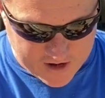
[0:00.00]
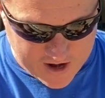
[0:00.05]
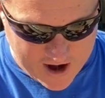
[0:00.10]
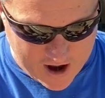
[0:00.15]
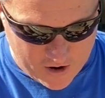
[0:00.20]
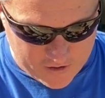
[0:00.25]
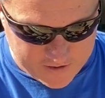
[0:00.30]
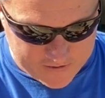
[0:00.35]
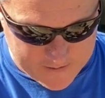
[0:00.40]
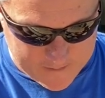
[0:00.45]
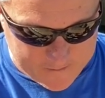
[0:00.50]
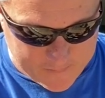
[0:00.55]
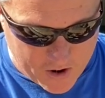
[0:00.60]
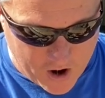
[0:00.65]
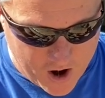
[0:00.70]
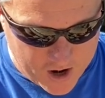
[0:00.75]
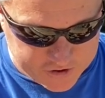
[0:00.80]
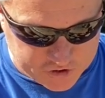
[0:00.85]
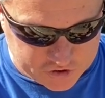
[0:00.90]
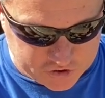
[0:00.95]
out in the
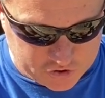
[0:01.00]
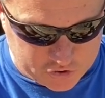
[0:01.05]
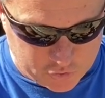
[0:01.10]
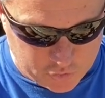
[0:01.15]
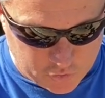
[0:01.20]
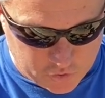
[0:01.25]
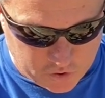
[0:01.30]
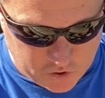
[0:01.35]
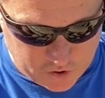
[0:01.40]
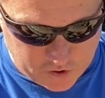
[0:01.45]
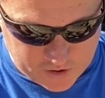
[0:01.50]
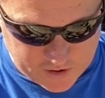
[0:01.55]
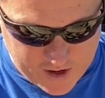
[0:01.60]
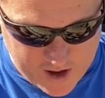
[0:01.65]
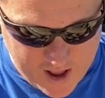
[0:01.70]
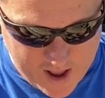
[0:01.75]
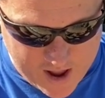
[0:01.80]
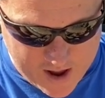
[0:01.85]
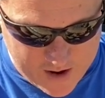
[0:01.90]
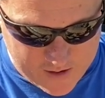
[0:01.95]
Bosch tool
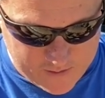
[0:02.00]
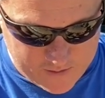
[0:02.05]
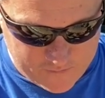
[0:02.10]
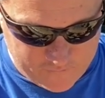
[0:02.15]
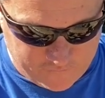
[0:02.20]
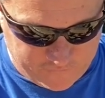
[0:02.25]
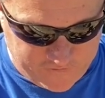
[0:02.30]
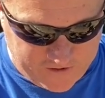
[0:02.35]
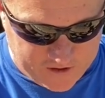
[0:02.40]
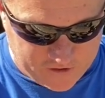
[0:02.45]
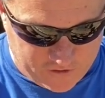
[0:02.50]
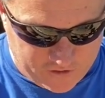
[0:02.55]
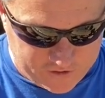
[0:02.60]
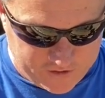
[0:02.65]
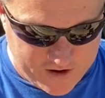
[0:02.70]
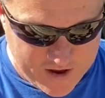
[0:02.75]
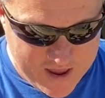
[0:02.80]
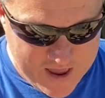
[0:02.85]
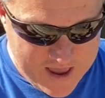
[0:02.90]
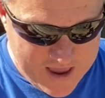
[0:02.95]
field,